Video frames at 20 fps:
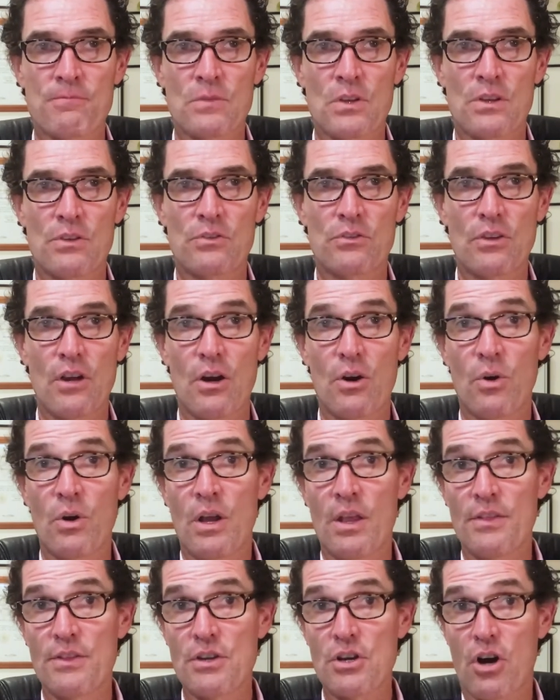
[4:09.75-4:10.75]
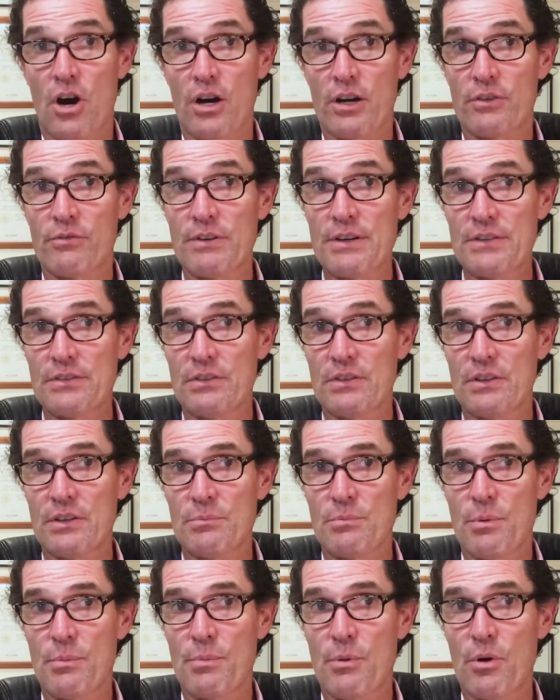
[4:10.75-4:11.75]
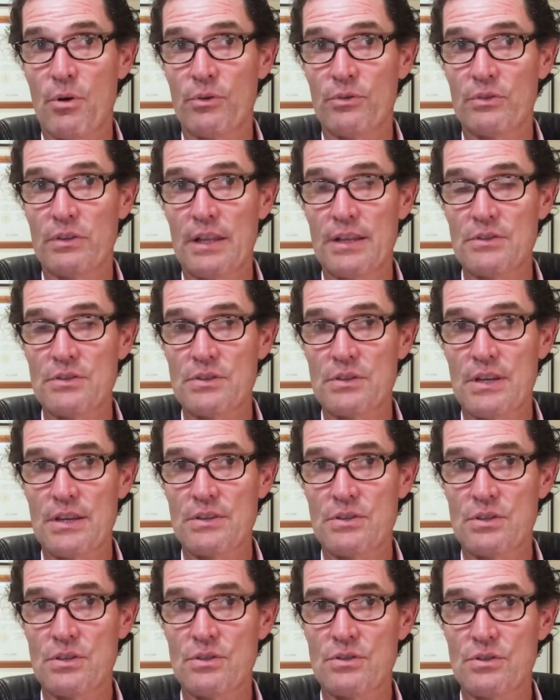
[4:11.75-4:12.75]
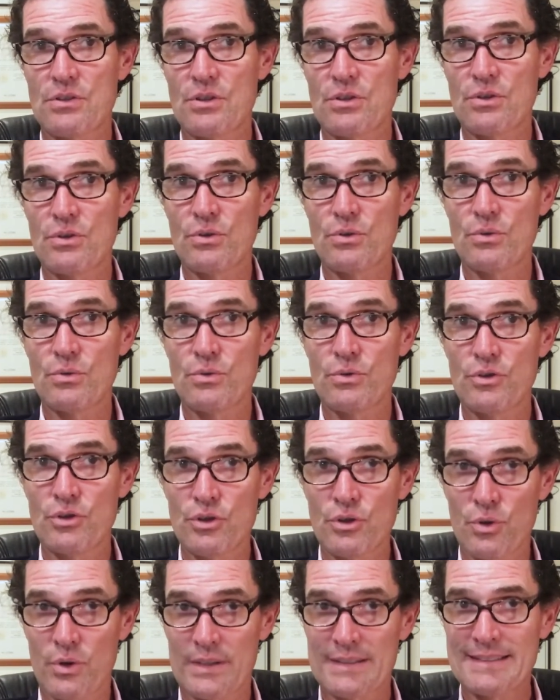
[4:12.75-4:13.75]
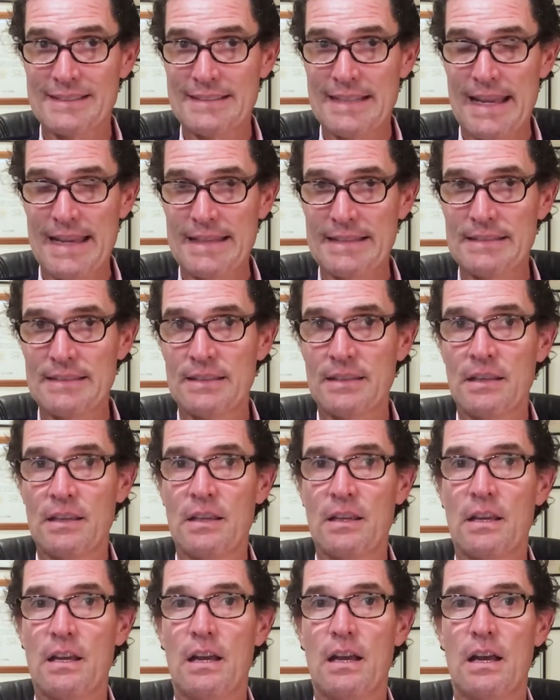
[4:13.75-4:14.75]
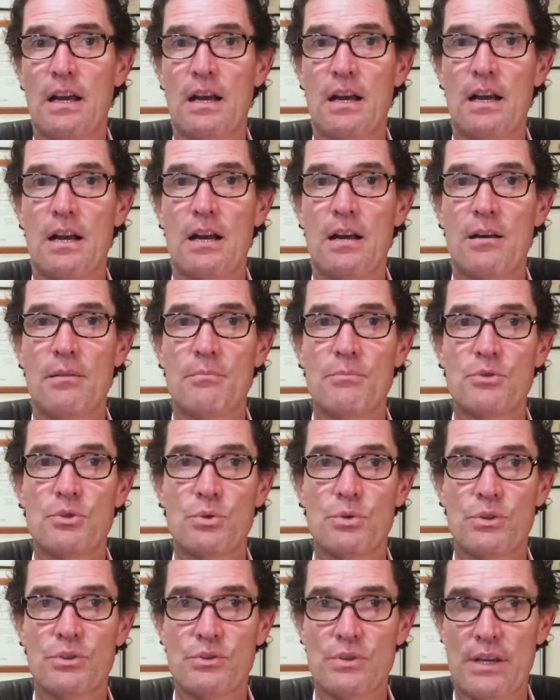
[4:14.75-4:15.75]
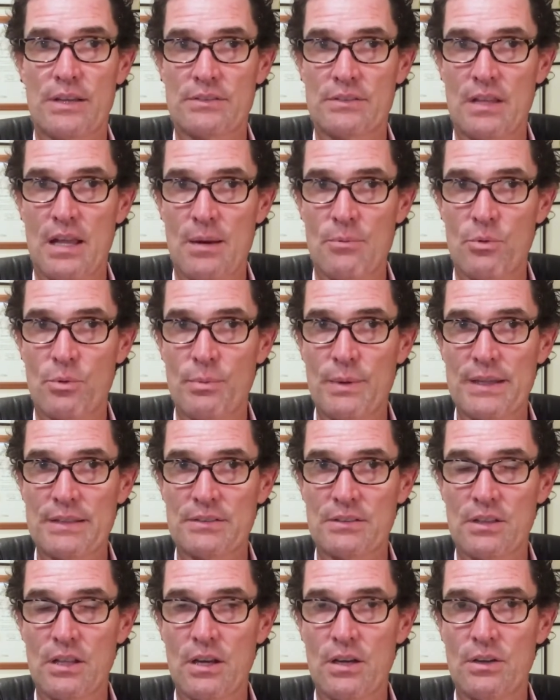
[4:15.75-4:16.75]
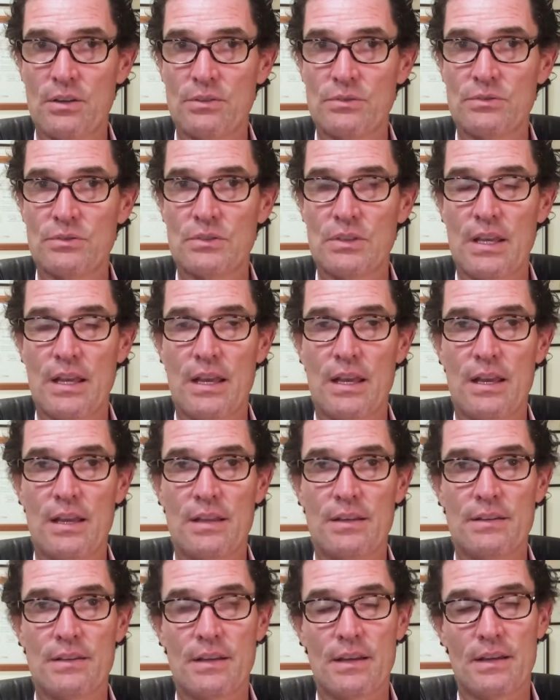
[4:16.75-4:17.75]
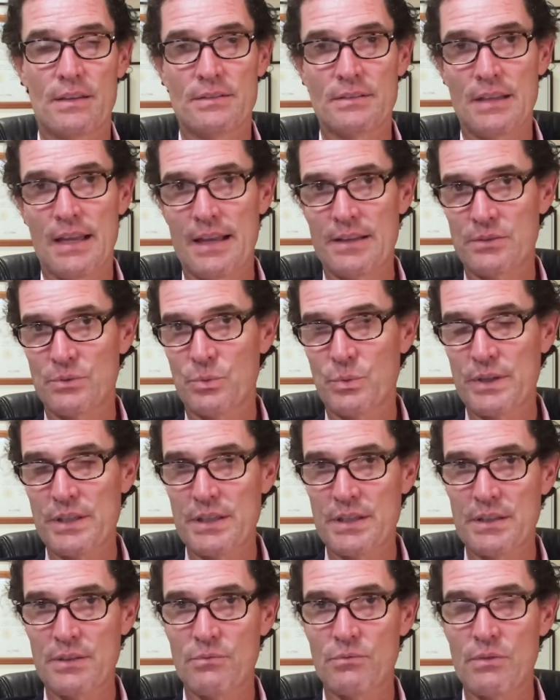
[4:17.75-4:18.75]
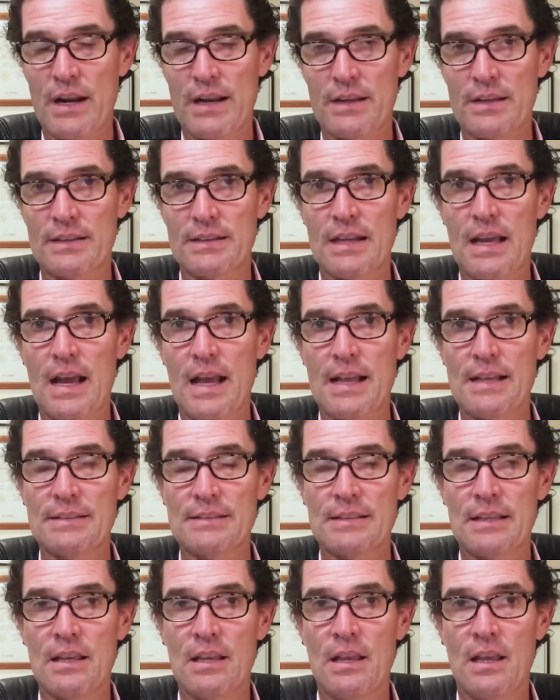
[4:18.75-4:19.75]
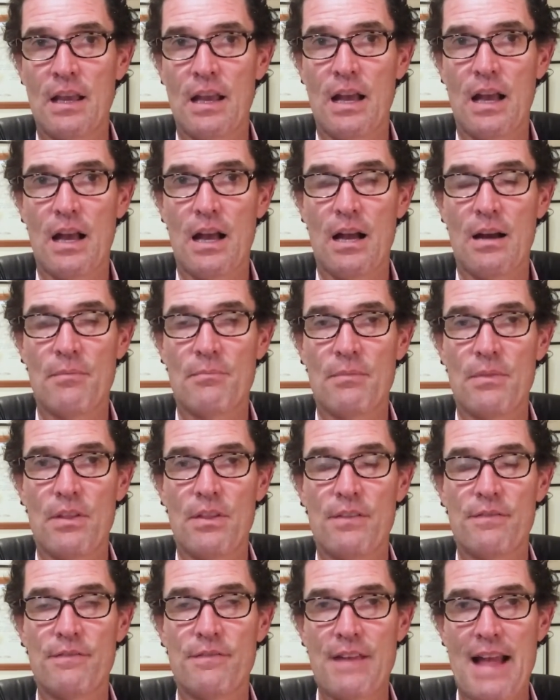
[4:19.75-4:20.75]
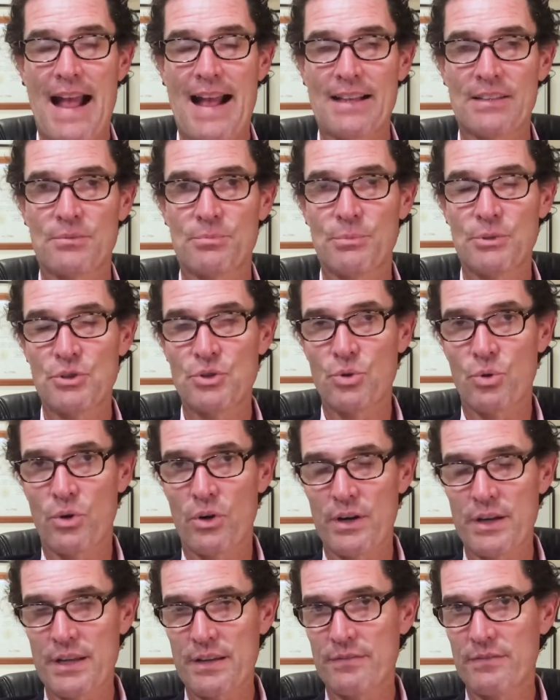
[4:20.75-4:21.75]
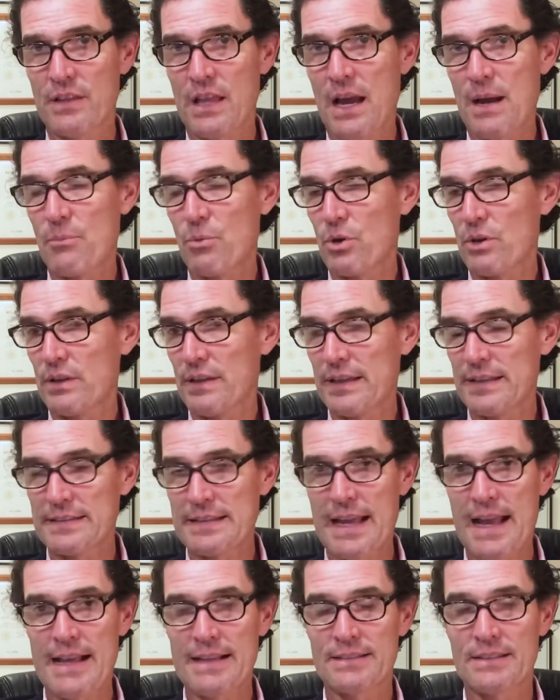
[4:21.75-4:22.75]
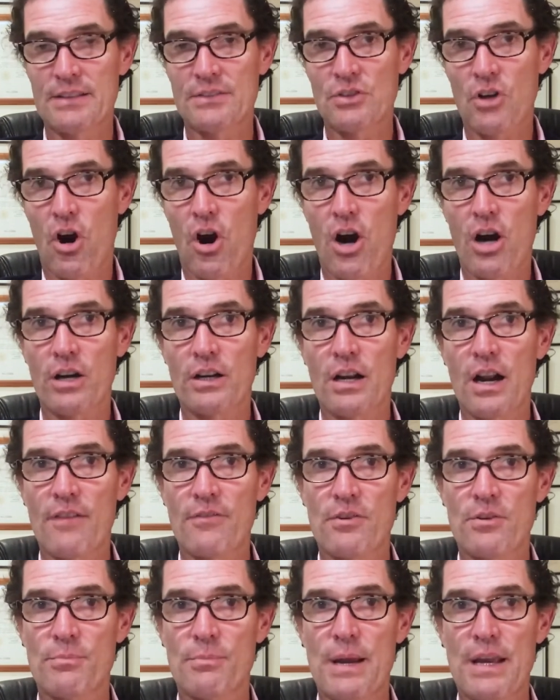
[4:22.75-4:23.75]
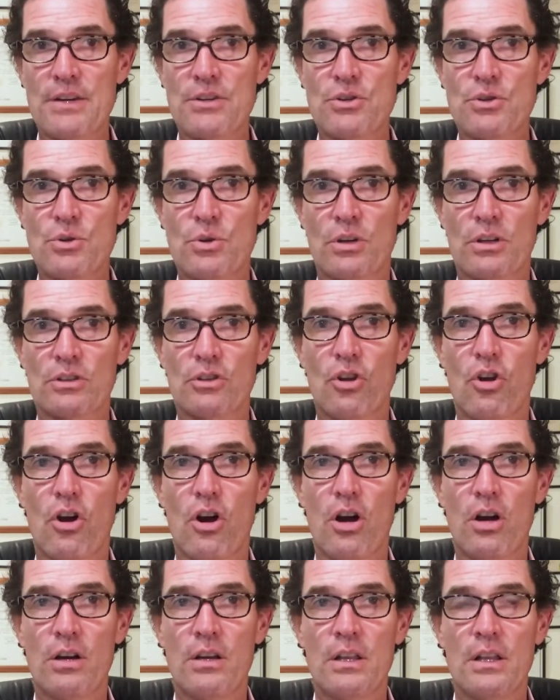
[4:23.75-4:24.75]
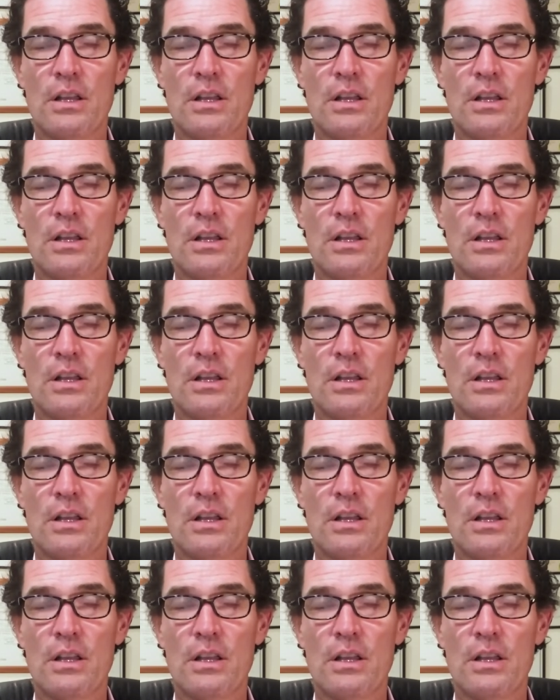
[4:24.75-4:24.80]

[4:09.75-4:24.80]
So the ARC recently proposed legislation to New York State to address LIBOR-based loans, and as we recognize, the vast majority of LIBOR-linked assets are governed by New York law.